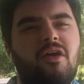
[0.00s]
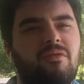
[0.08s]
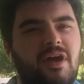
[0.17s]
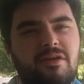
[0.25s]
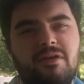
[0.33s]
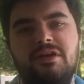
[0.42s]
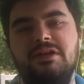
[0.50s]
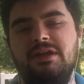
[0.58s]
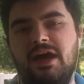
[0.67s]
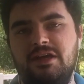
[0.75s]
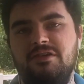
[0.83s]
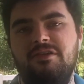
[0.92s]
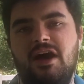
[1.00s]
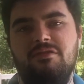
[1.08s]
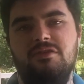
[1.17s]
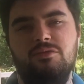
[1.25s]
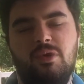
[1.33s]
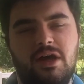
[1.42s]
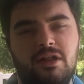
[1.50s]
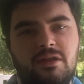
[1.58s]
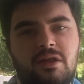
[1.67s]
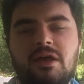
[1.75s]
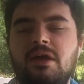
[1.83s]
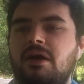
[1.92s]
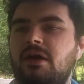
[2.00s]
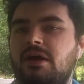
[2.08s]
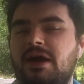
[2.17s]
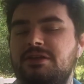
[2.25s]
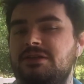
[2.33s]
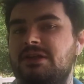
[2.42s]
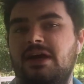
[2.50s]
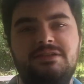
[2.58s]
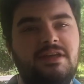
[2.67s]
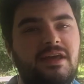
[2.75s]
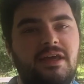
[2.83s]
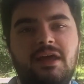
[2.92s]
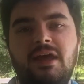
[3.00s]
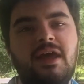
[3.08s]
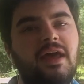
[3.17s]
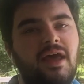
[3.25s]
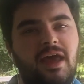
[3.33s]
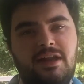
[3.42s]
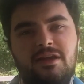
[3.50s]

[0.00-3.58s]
right around a 95 as well. I did not take any of